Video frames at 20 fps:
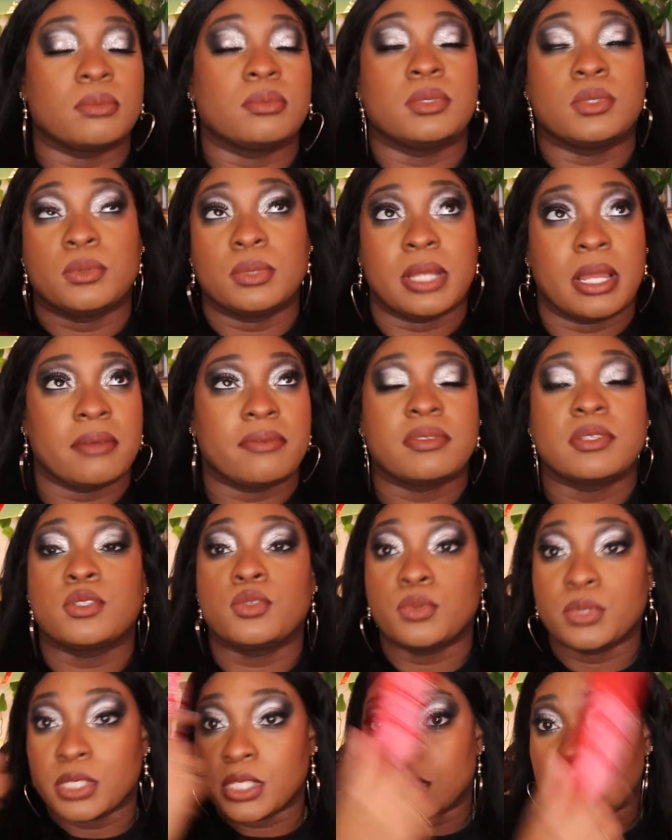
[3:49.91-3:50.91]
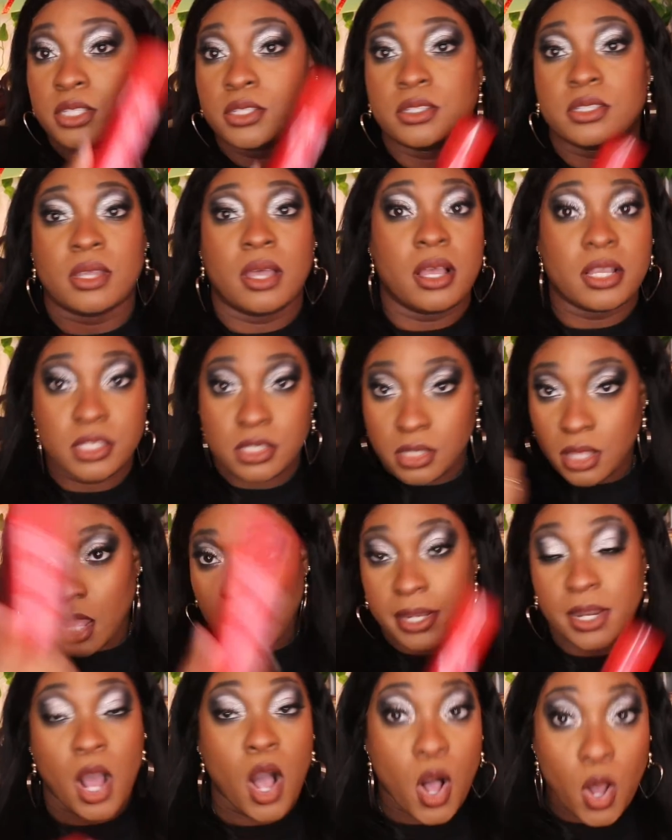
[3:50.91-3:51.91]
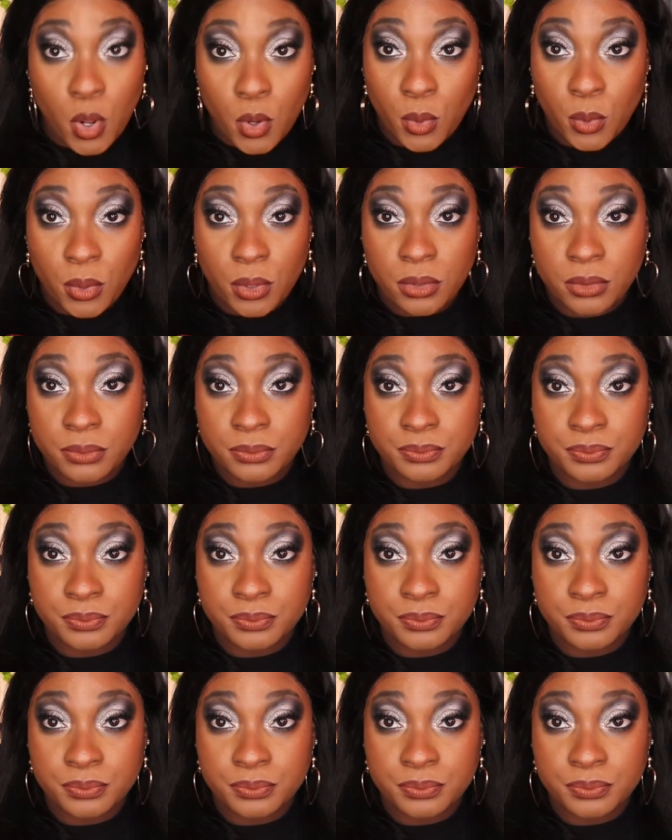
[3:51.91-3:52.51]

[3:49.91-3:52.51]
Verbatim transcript: do an F do a, a, an O